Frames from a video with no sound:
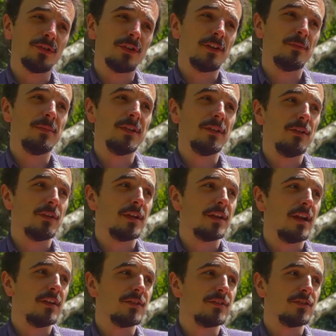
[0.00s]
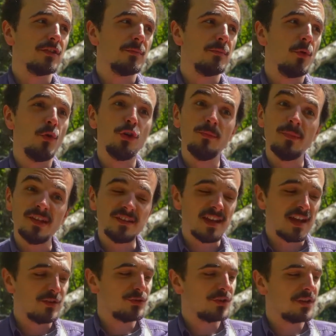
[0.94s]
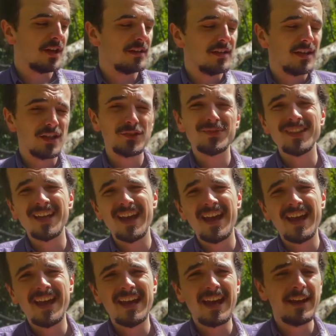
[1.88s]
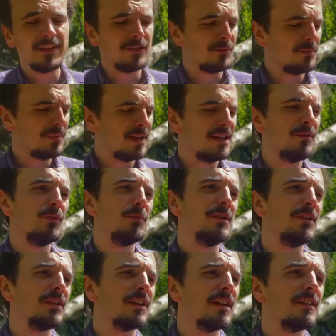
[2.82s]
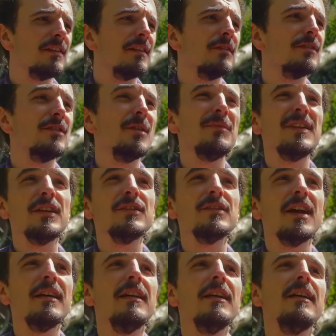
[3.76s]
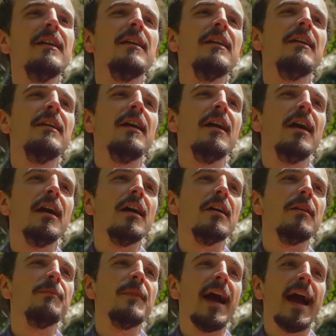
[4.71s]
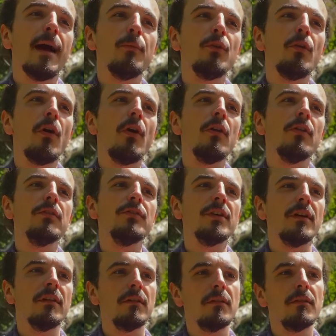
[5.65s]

going to be looking at some ornamentation ideas for the A and the B. We'll be looking at some things like hammer-ons, like